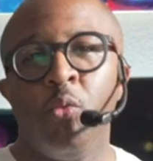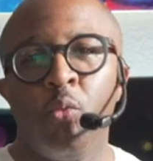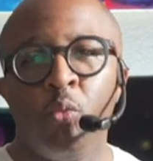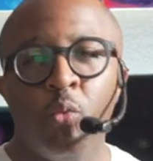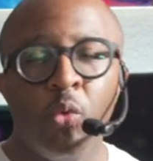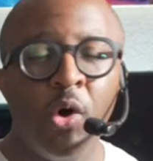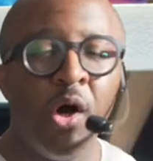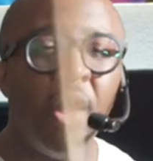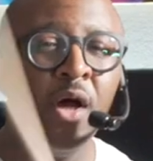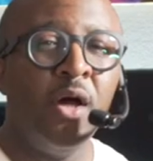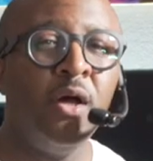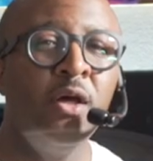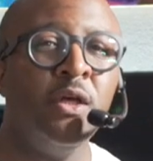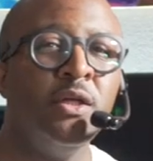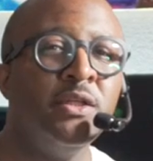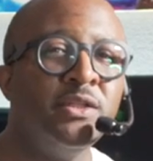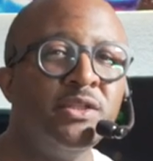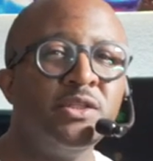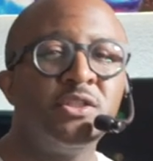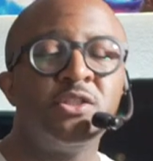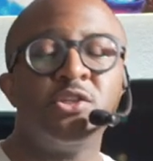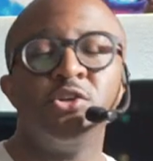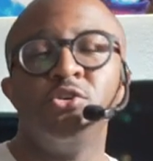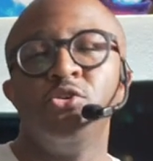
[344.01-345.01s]
One,
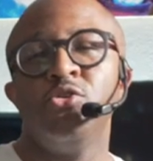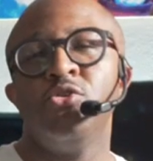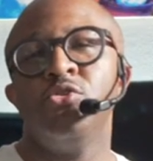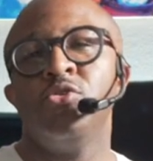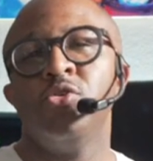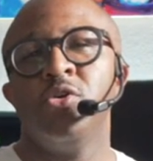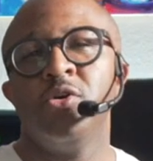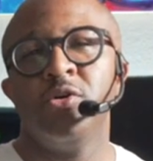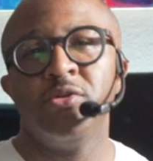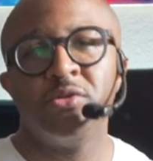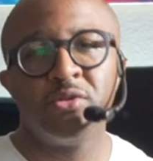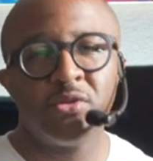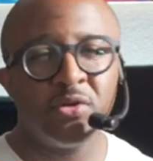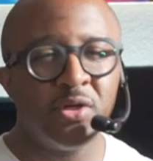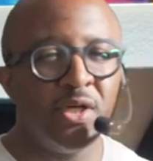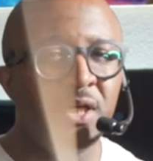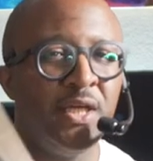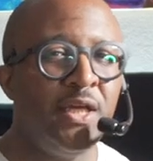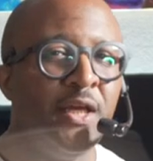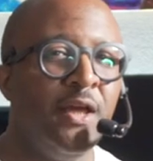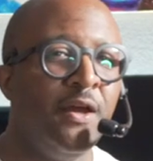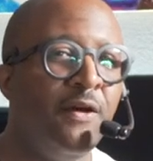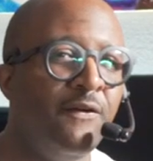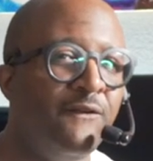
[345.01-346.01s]
two,
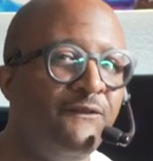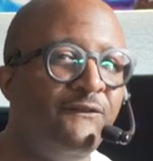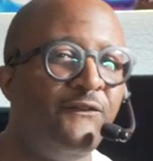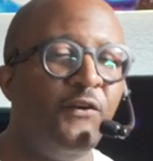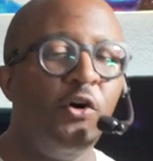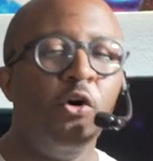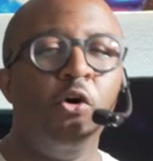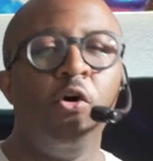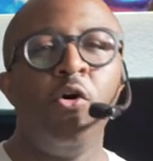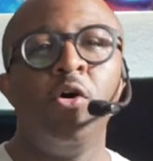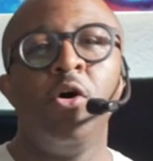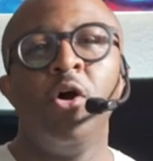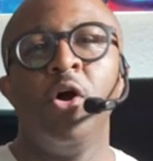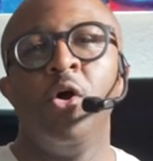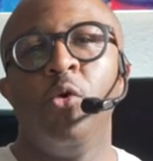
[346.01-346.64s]
three, four.